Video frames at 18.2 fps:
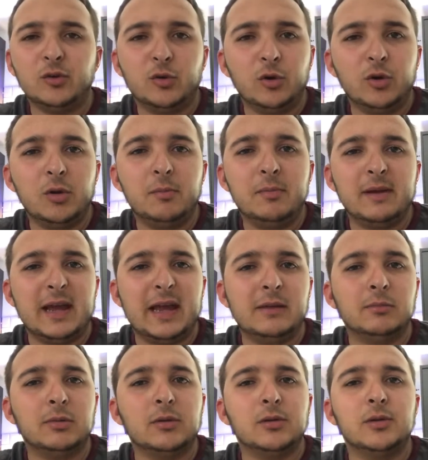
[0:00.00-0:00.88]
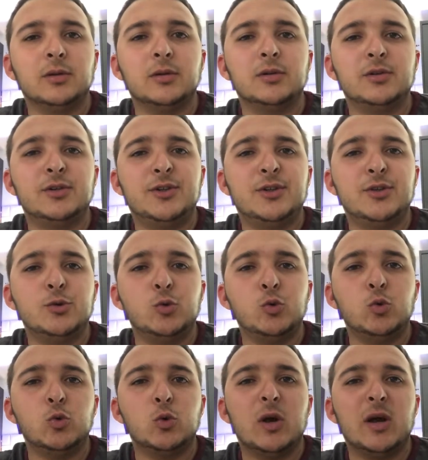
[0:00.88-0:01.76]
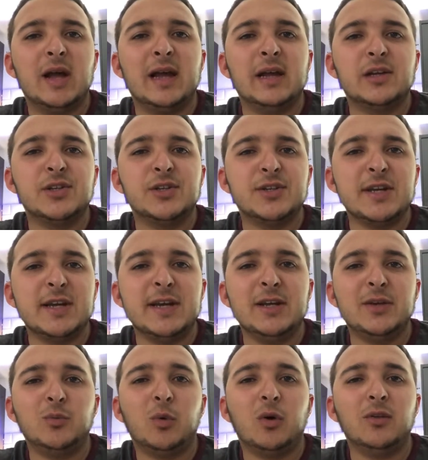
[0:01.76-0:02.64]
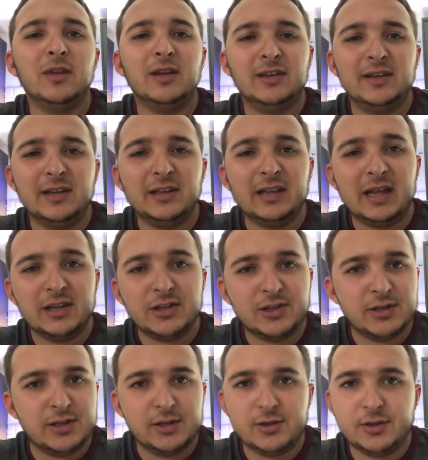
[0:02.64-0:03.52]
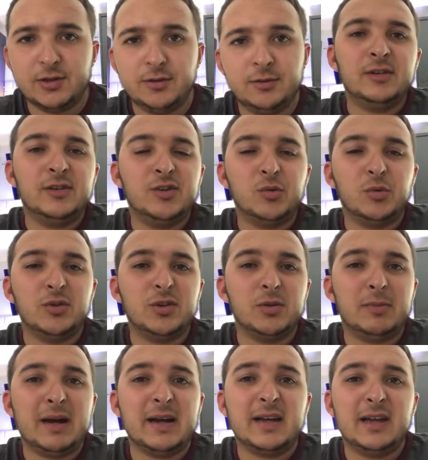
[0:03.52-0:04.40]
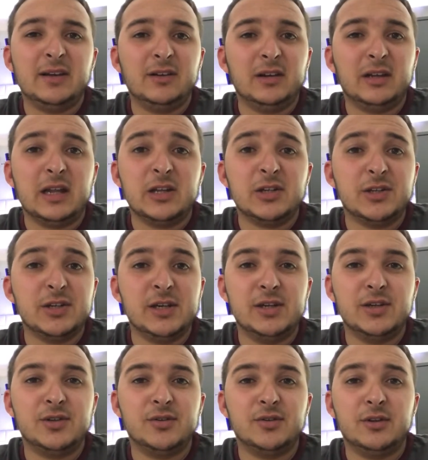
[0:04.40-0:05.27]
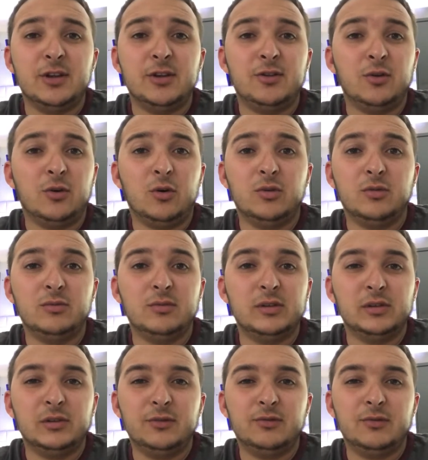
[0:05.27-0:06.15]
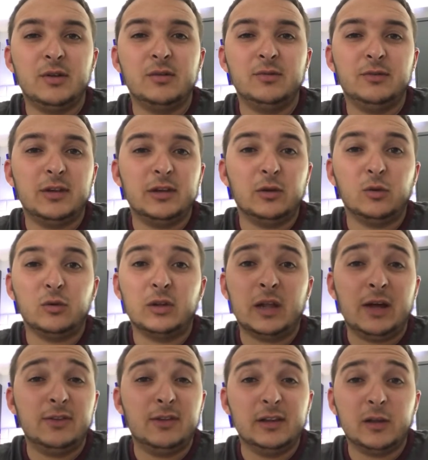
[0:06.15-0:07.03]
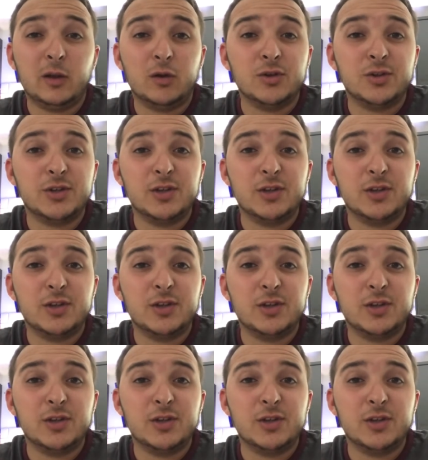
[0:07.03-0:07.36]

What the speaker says: going to be able to exceed what they did last season. Towards the back end of last season, I thought they looked like they lost